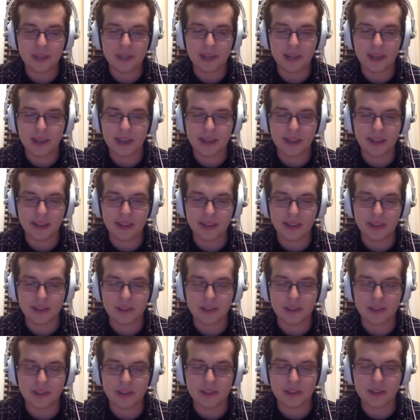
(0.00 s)
And then
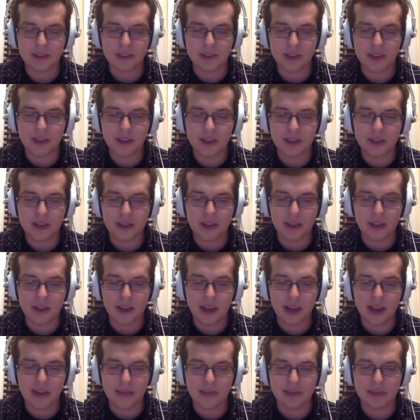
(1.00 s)
just
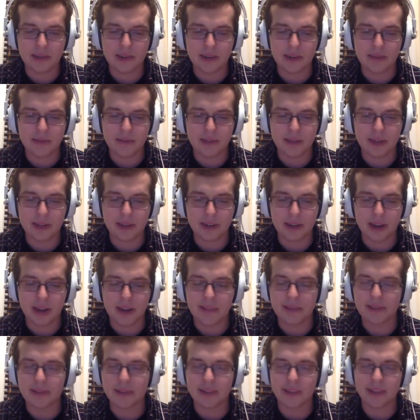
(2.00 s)
after I figured
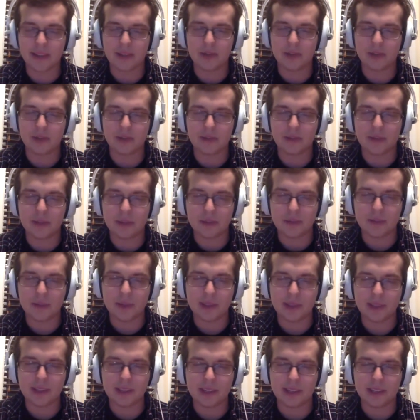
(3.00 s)
it was
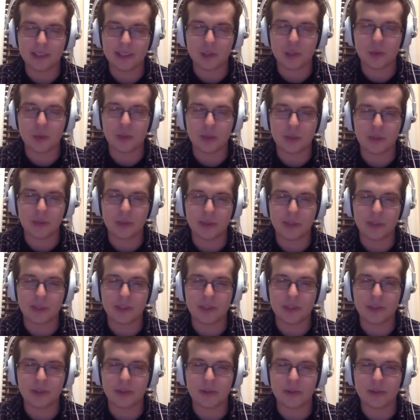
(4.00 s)
mainly like a 21
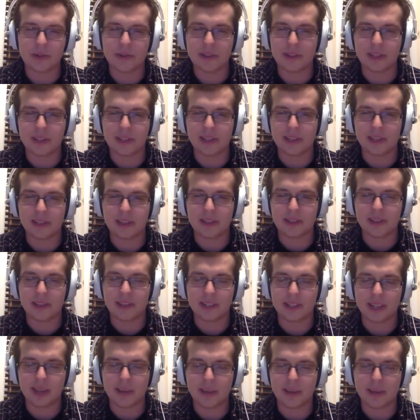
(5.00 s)
years old thing. I was
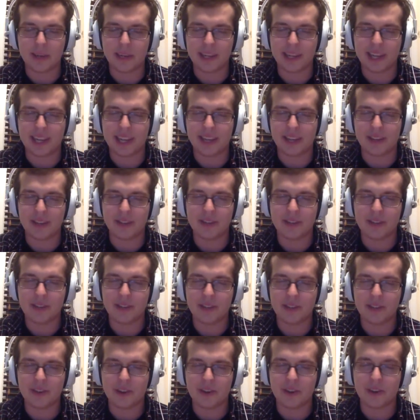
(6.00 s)
like, I probably can't
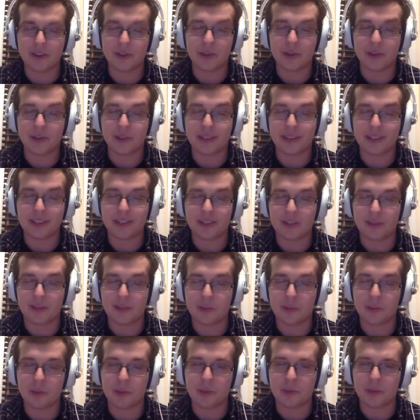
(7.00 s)
start doing this till I'm
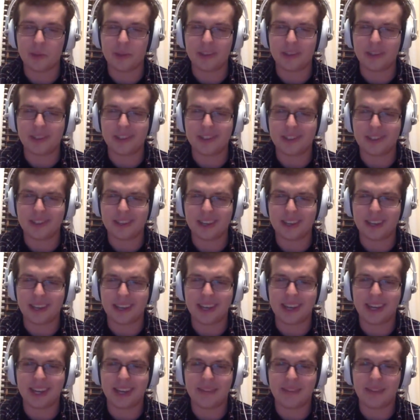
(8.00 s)
21 because like I
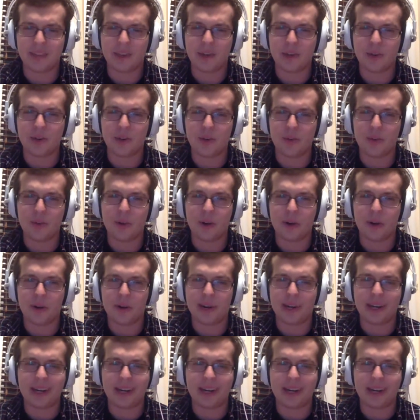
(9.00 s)
can't even go to a bar right